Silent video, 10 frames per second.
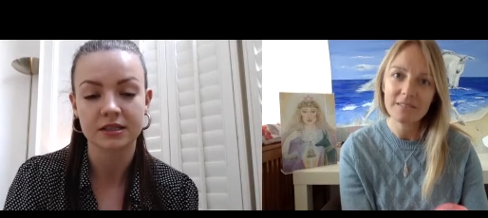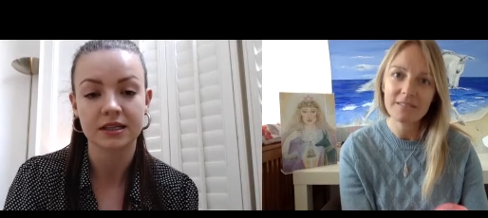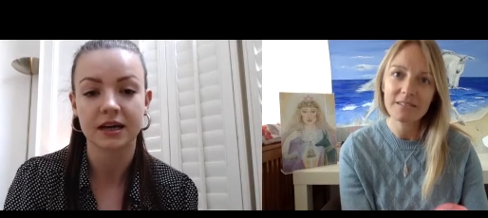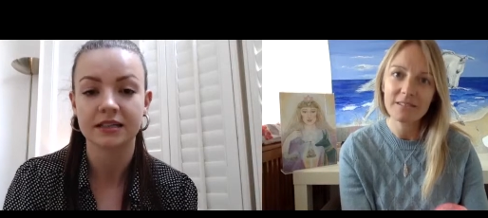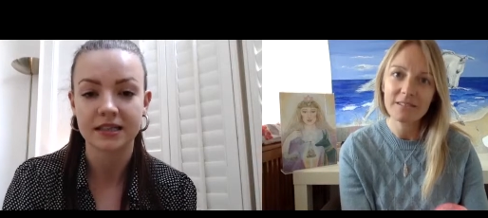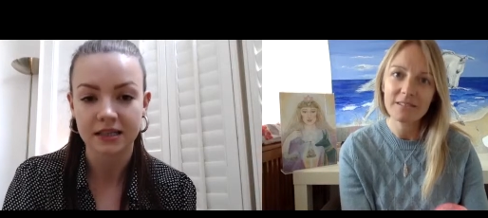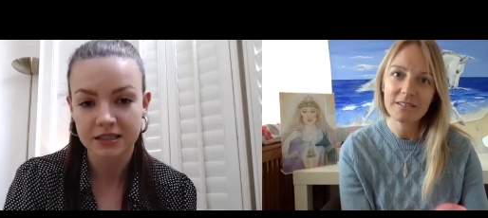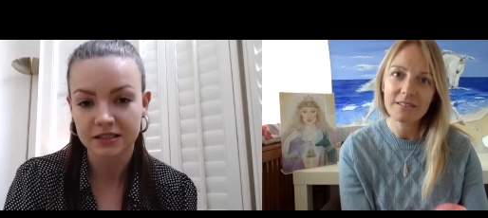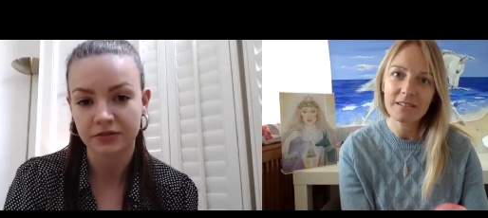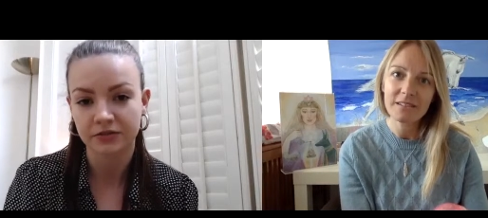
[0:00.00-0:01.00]

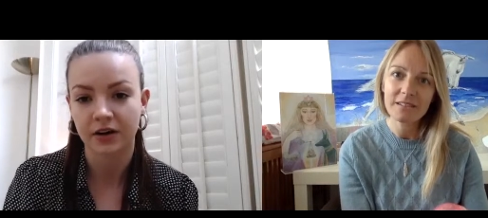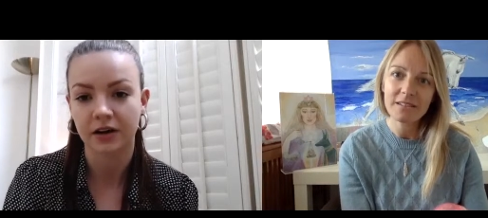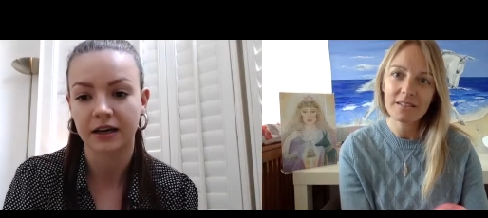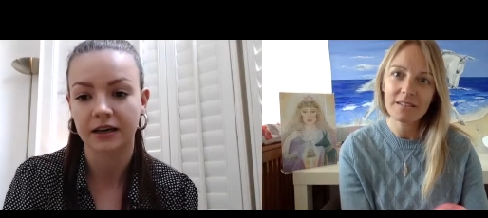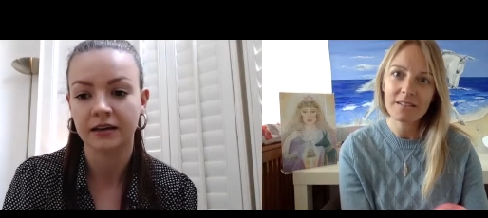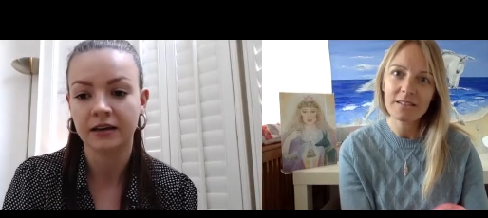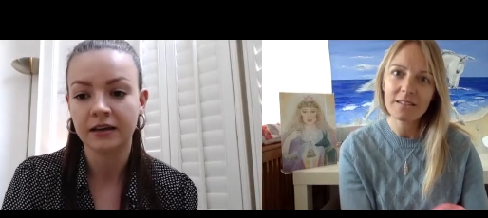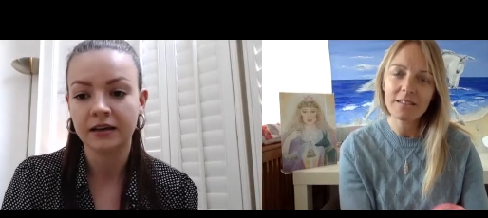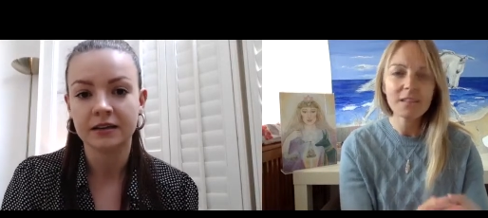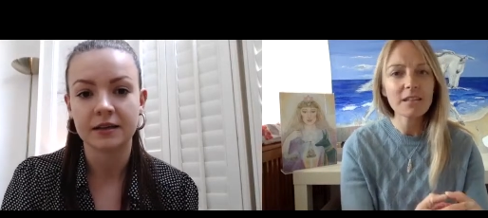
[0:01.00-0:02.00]
Speaker 1: identify
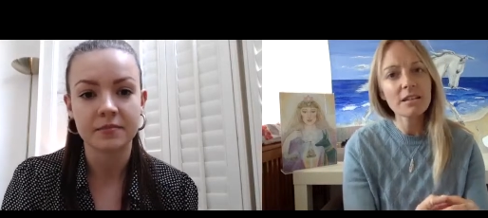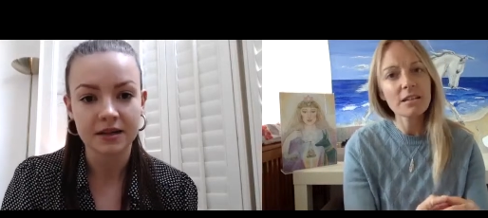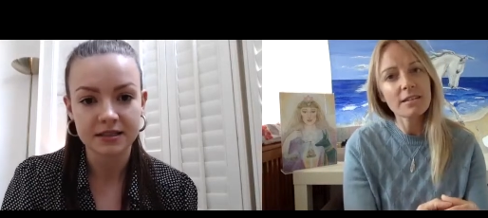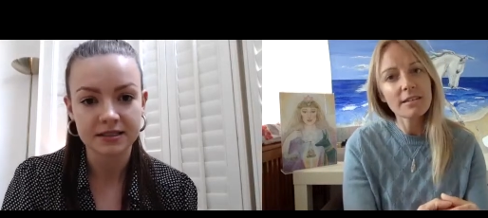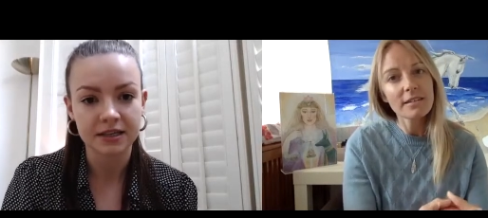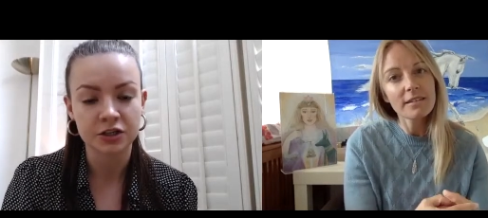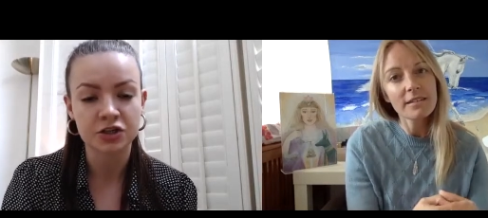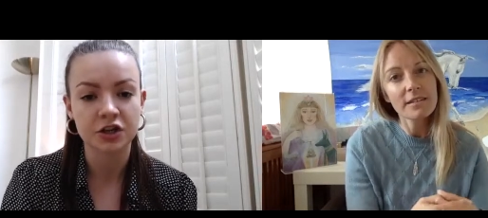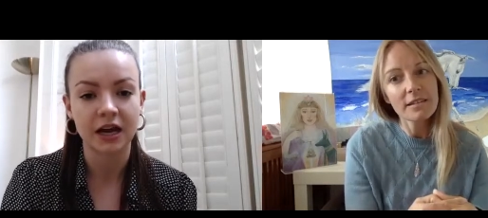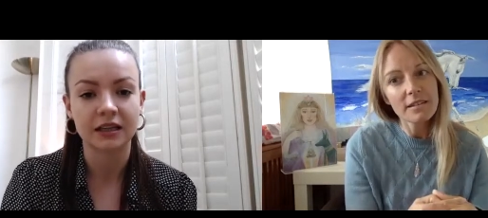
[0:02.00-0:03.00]
the message
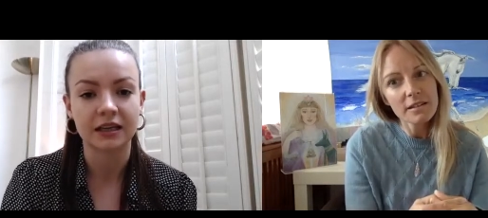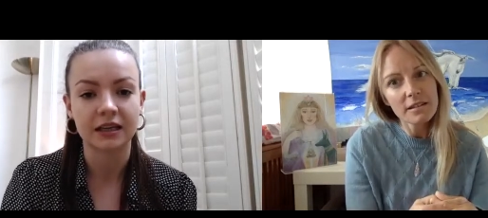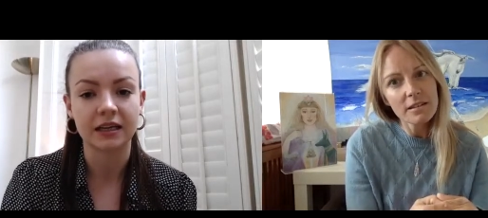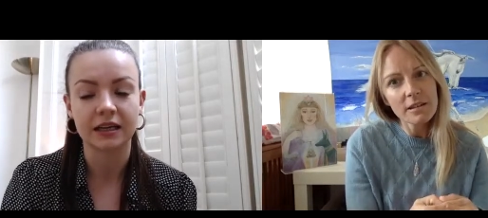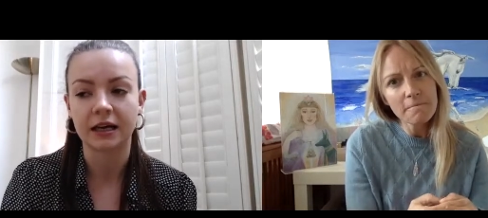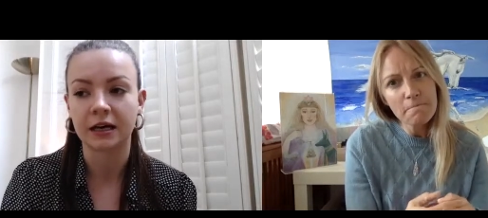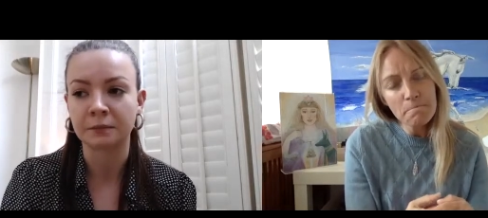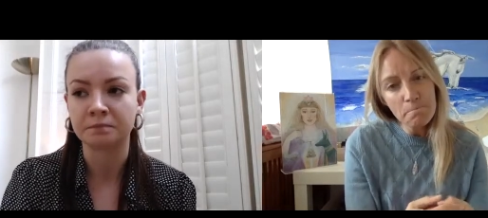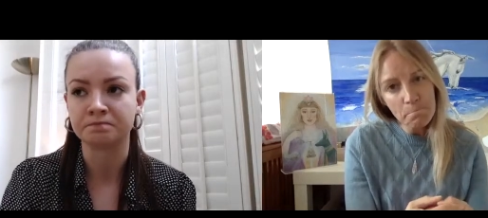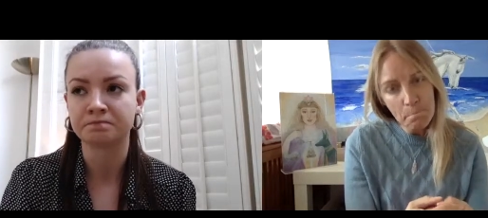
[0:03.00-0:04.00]
and the
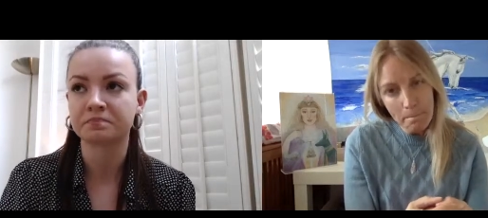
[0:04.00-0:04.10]
um,